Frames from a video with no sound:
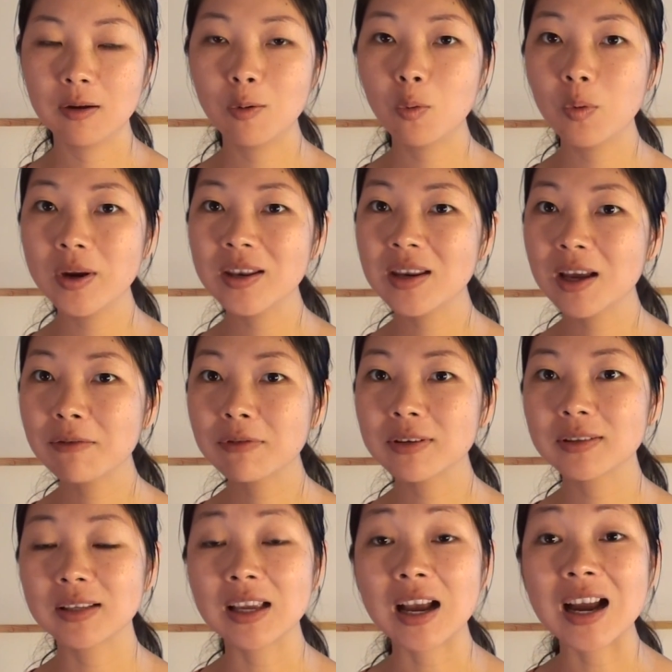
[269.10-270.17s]
We never
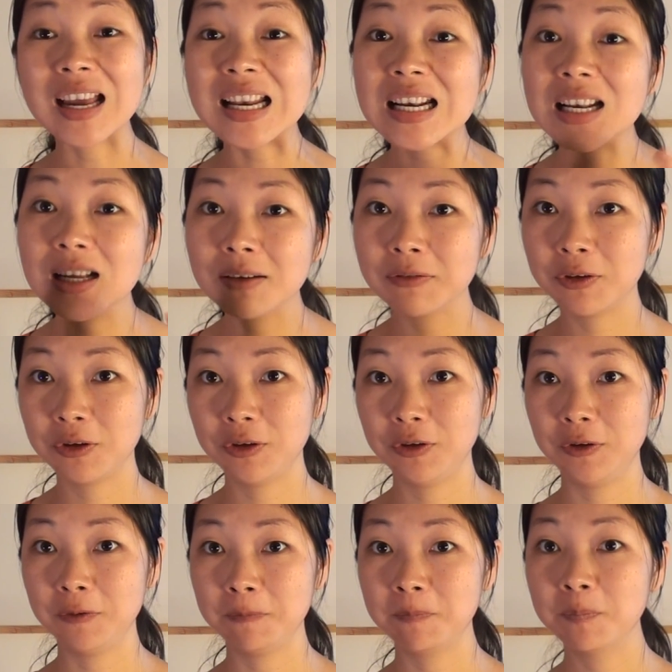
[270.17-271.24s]
say I love
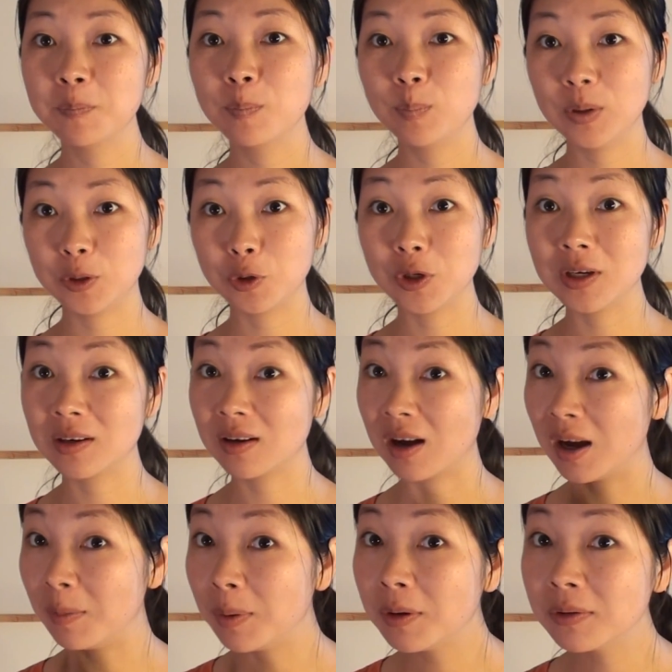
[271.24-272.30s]
you between
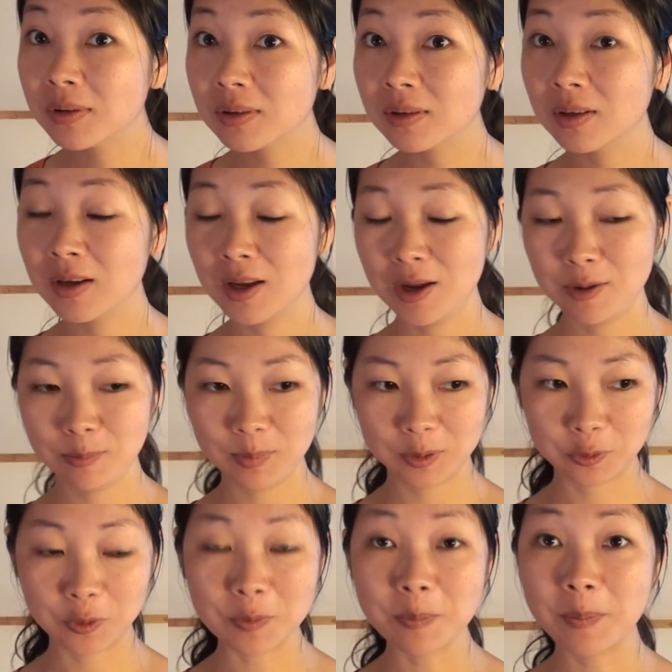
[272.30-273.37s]
couples,
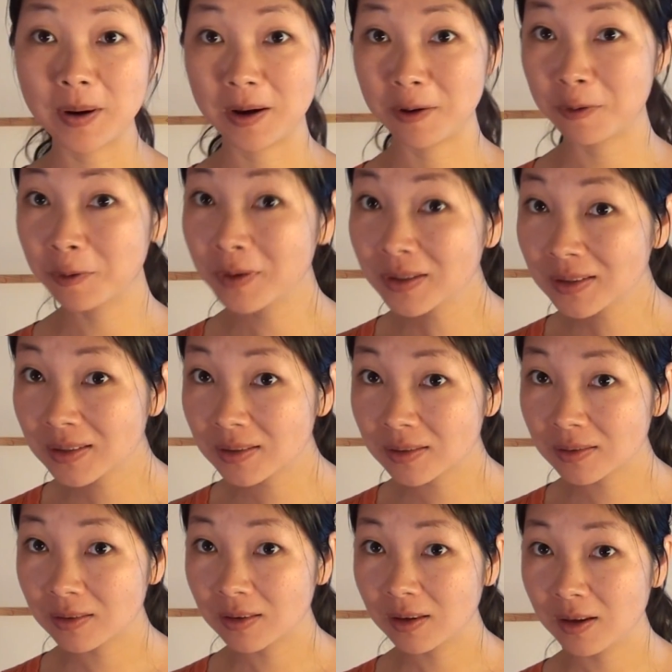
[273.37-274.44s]
between
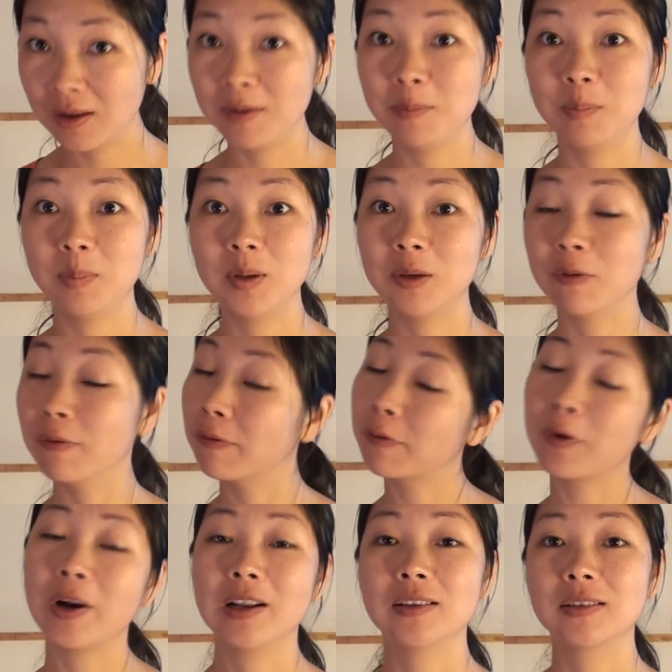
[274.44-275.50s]
parents, between
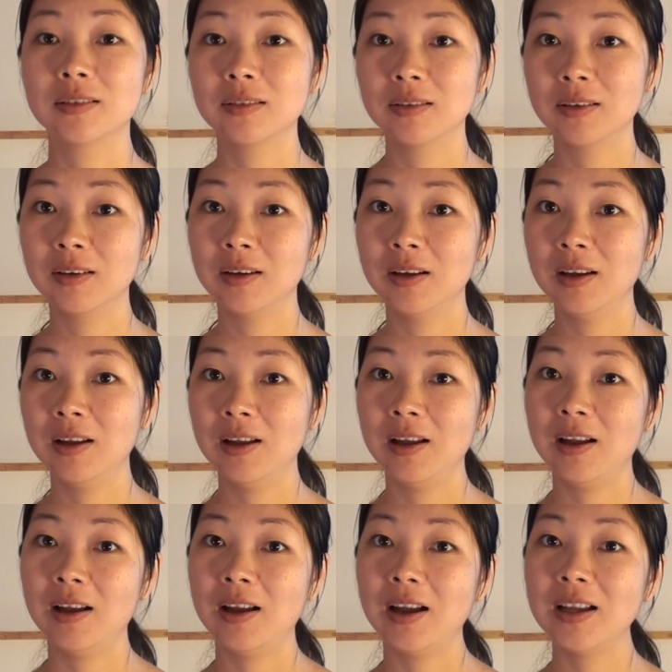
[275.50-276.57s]
friends.
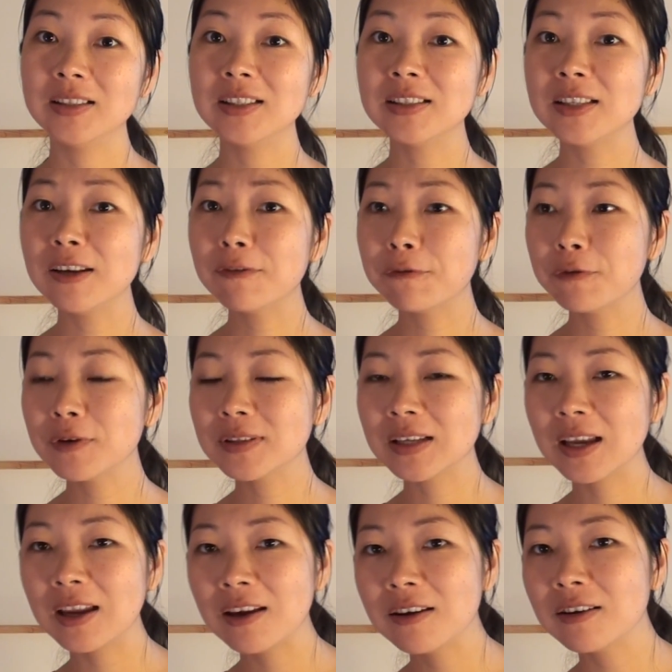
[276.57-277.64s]
And the difference
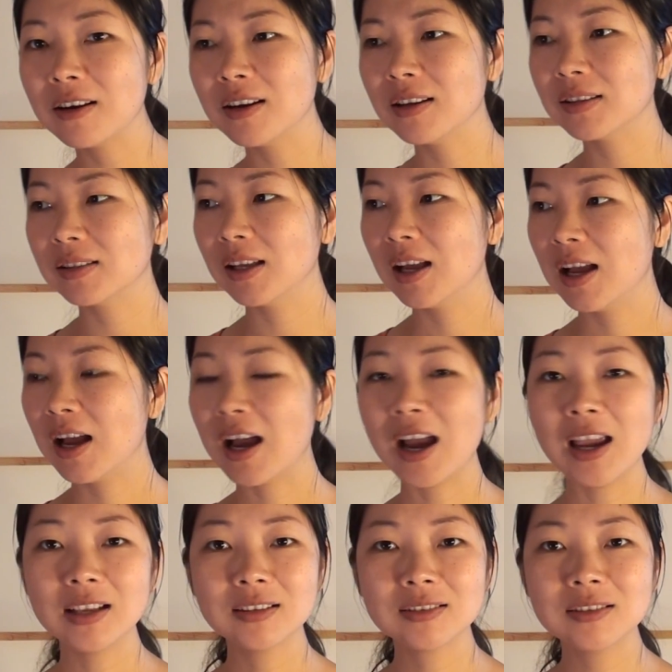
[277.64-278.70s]
here is,
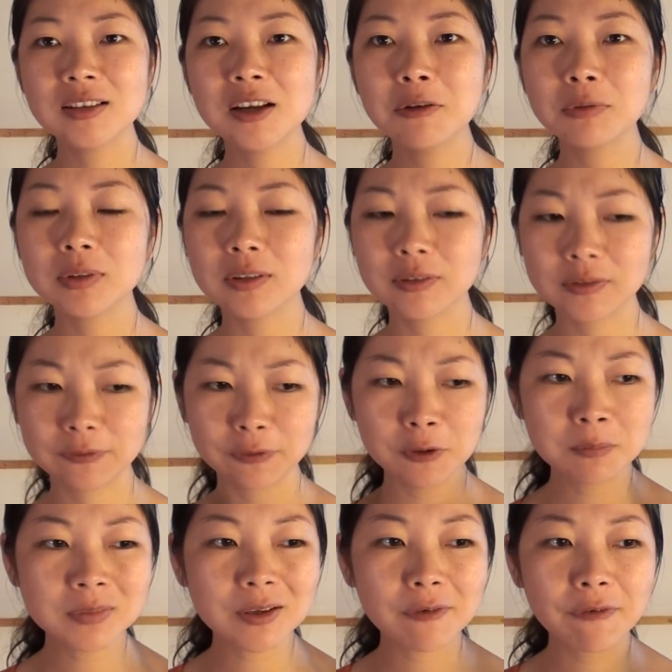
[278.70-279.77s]
I just know this
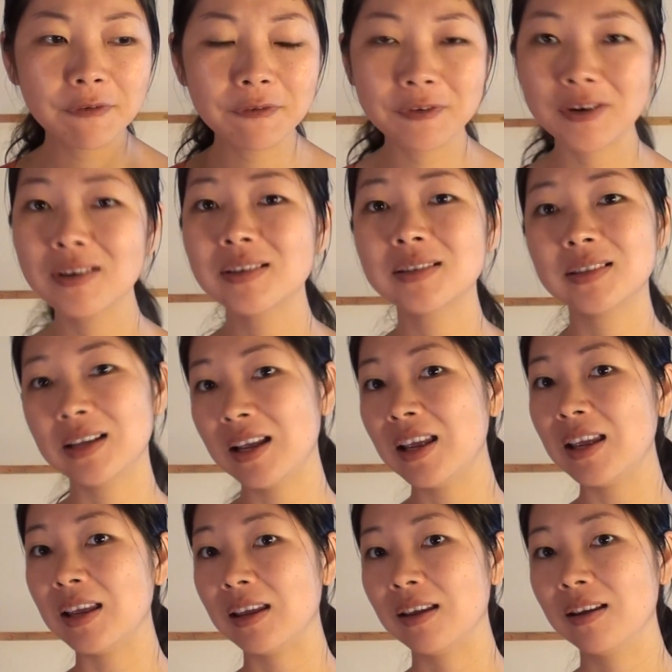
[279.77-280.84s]
from the first
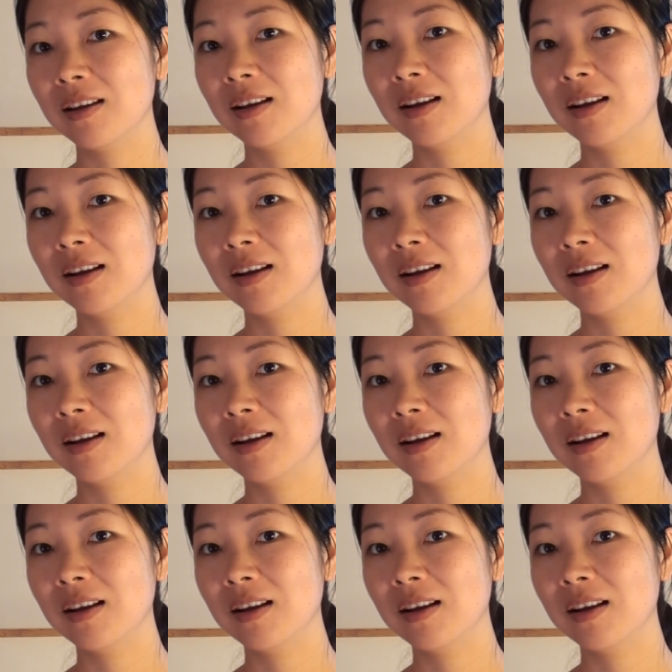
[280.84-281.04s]
day